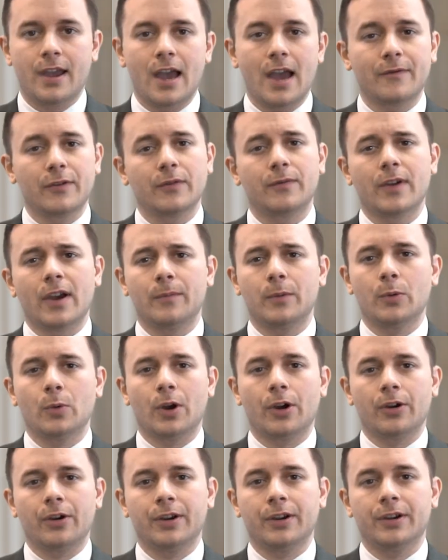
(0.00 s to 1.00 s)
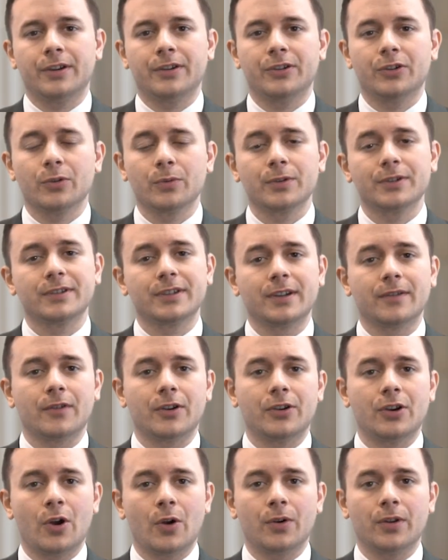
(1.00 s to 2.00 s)
Every February, you'll receive a
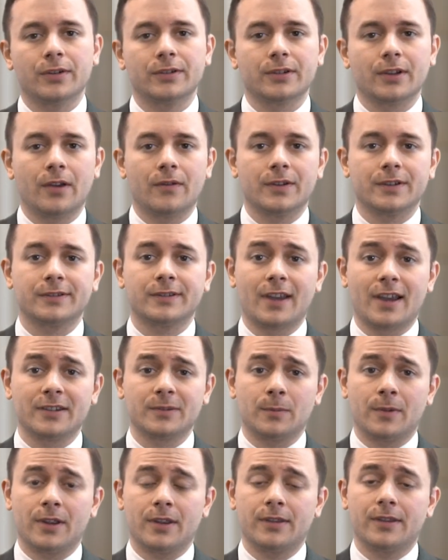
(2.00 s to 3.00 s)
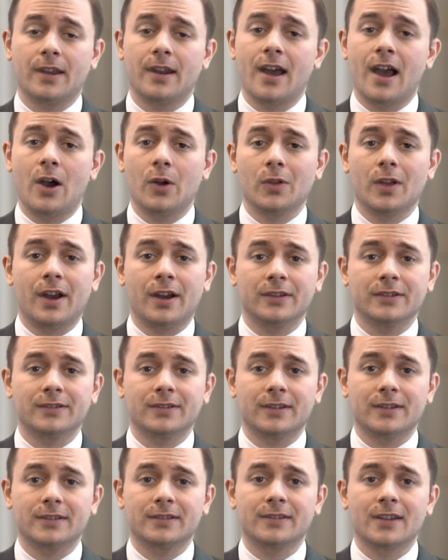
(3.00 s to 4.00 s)
notice of assessment that outlines
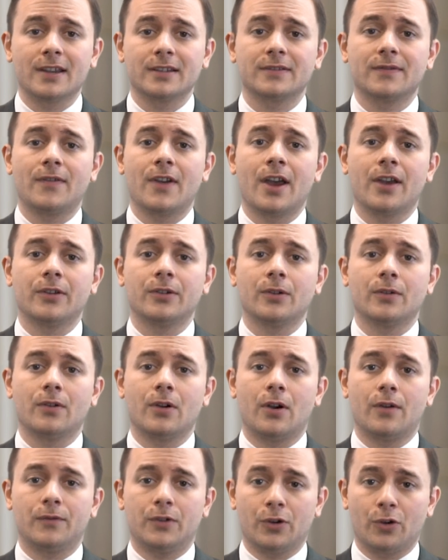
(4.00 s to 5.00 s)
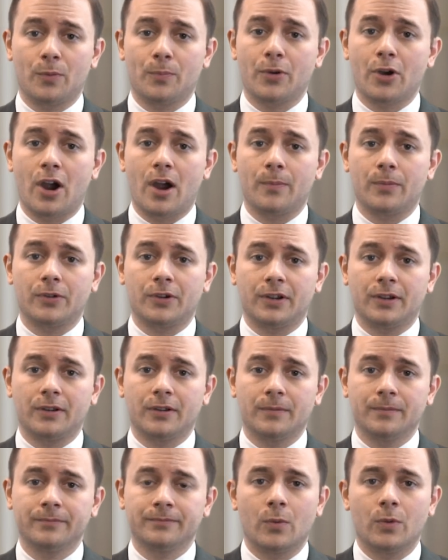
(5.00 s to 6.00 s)
the assessed value of your property,
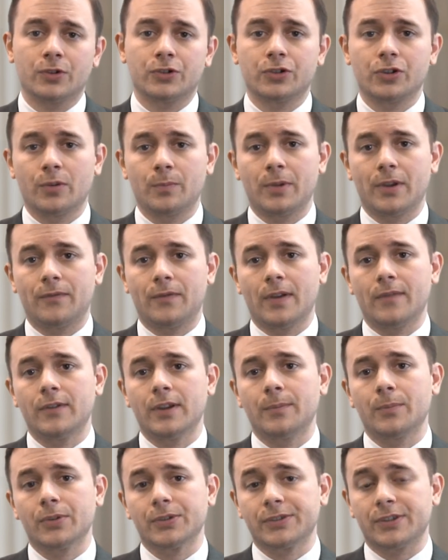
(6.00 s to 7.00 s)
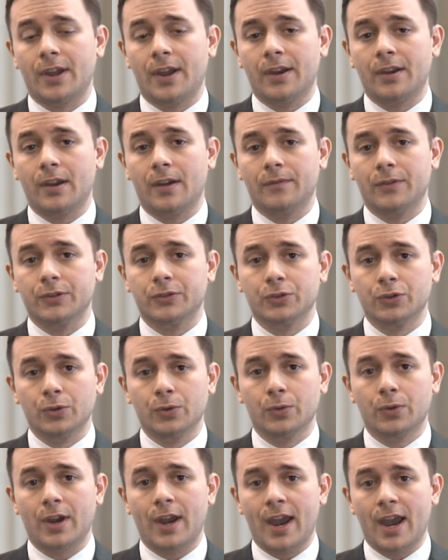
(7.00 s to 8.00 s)
which should be 50% of the
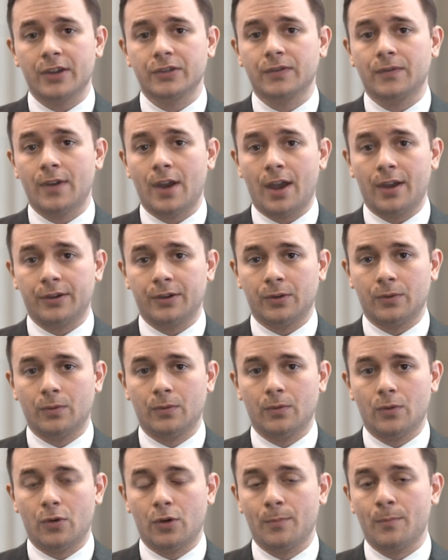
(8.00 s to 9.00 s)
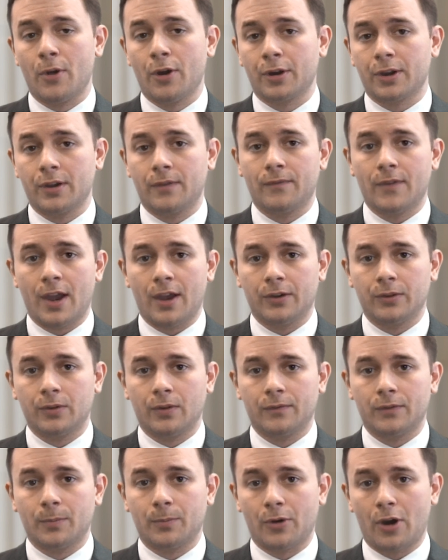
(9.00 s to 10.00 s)
true cash value or market value
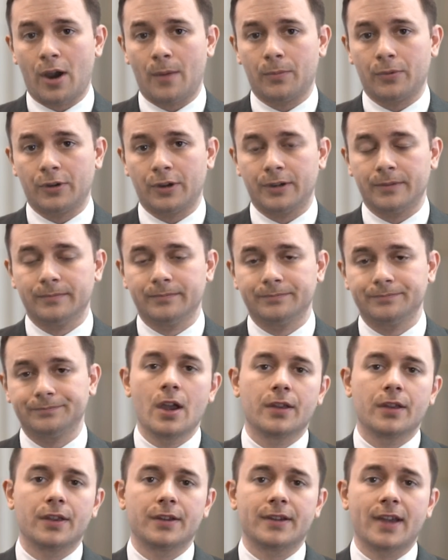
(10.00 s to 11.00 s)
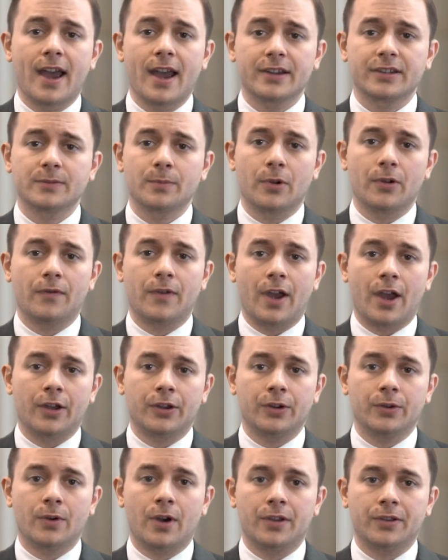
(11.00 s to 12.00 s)
of the property. The taxable
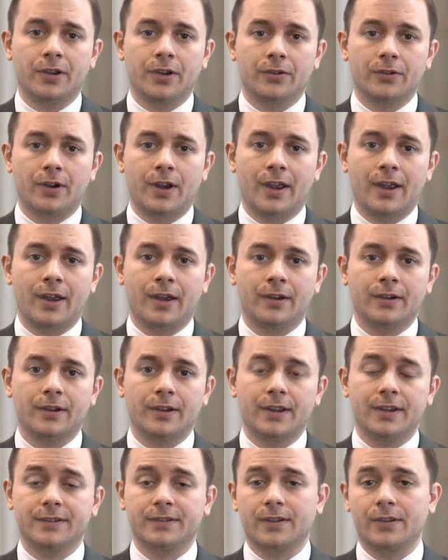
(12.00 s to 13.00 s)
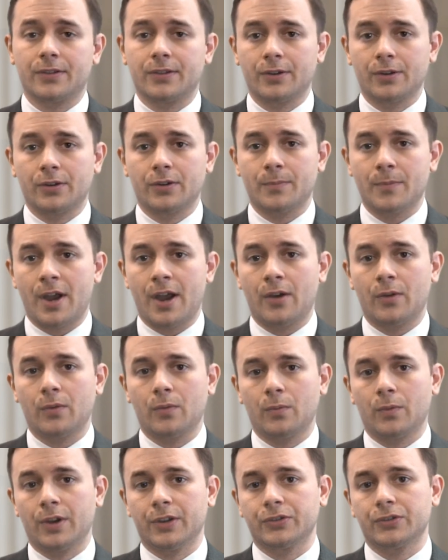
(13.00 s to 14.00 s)
value, on the other hand, is the third
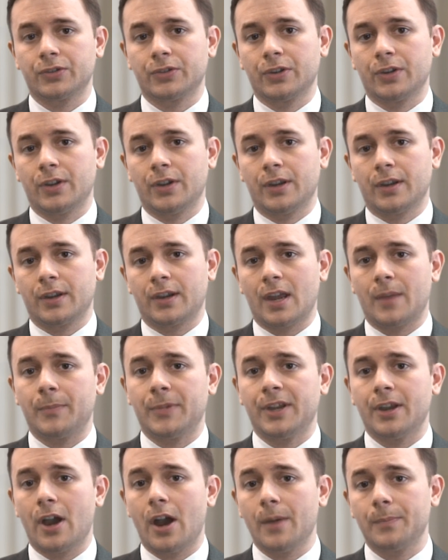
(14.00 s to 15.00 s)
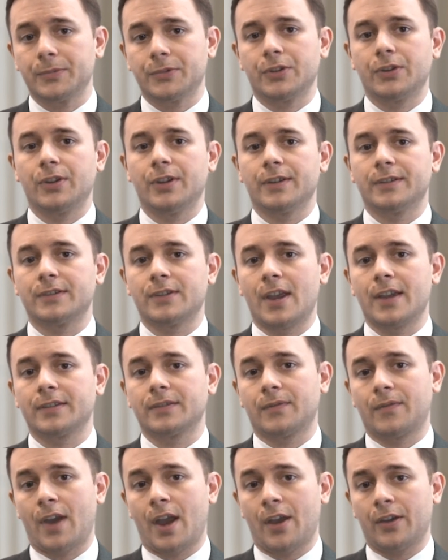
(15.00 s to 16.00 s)
amount, which can be up to the
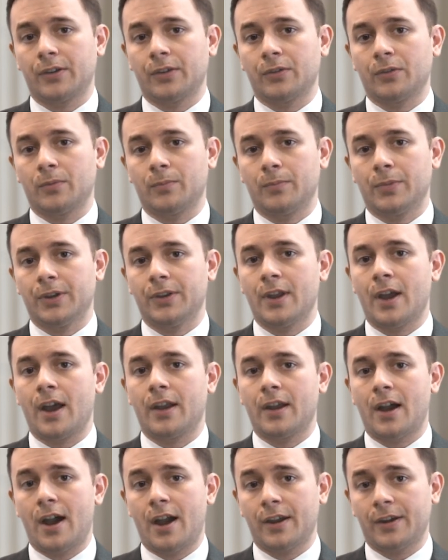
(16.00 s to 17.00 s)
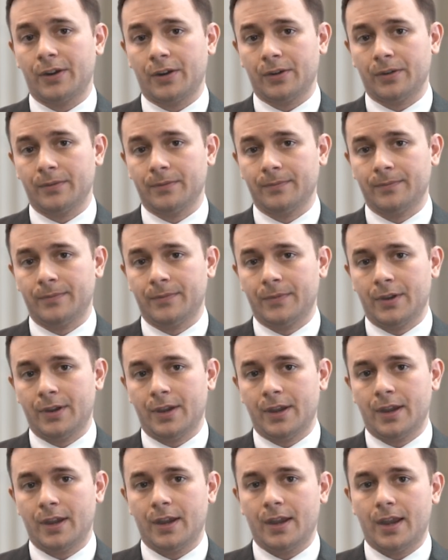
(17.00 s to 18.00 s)
assessed value, but not higher,
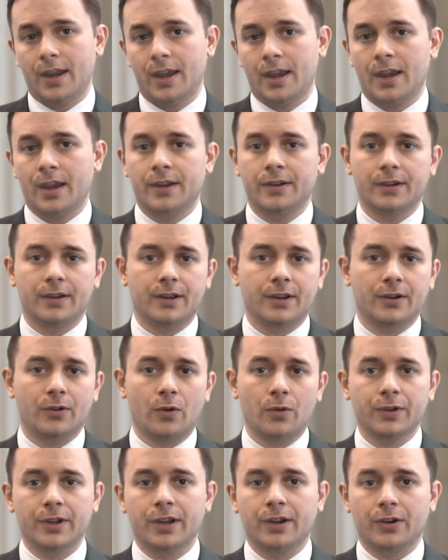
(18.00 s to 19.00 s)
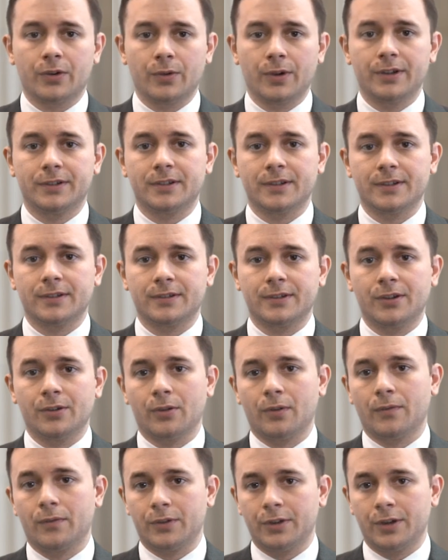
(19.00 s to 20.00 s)
and it only increases
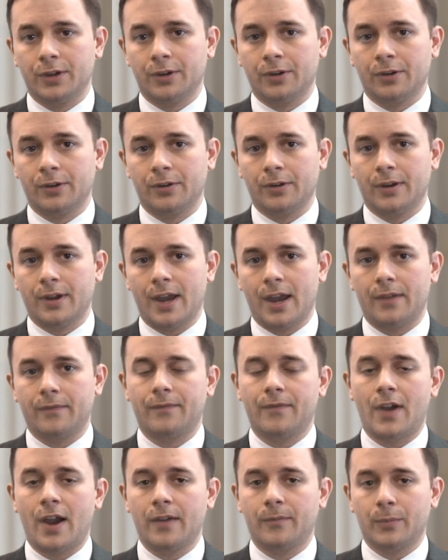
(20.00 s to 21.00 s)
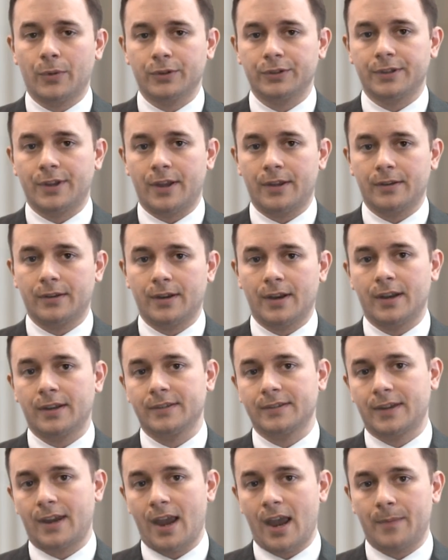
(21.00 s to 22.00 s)
year over year at 5%, and
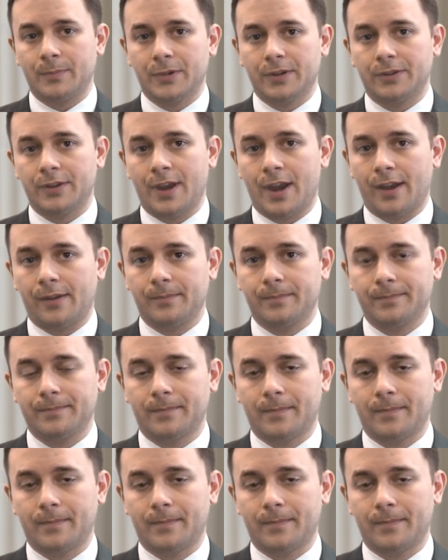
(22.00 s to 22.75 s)
it's capped at that.